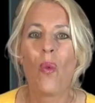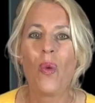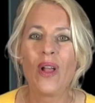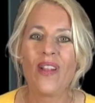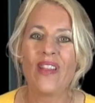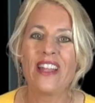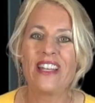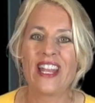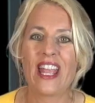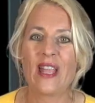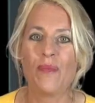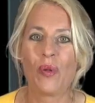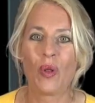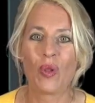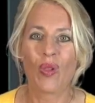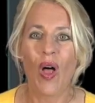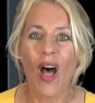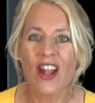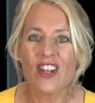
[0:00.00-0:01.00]
will
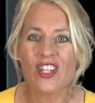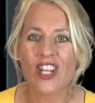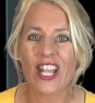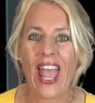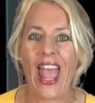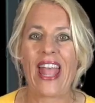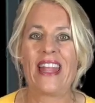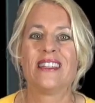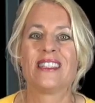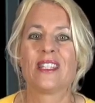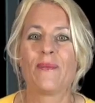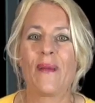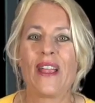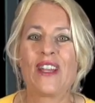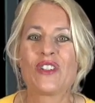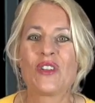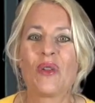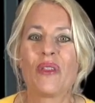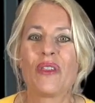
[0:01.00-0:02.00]
enable logic and
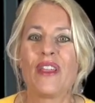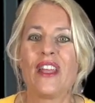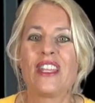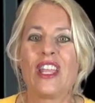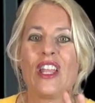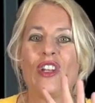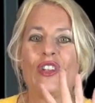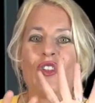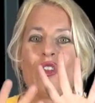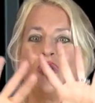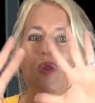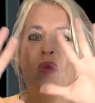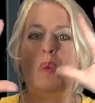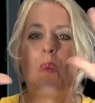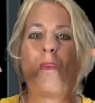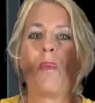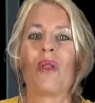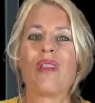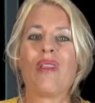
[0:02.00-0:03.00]
spatial thinking
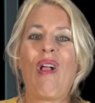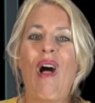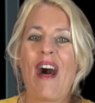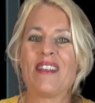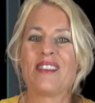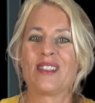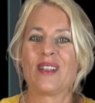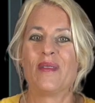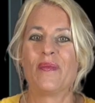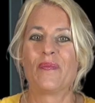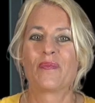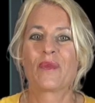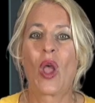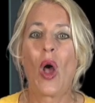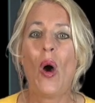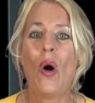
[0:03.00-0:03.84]
to blossom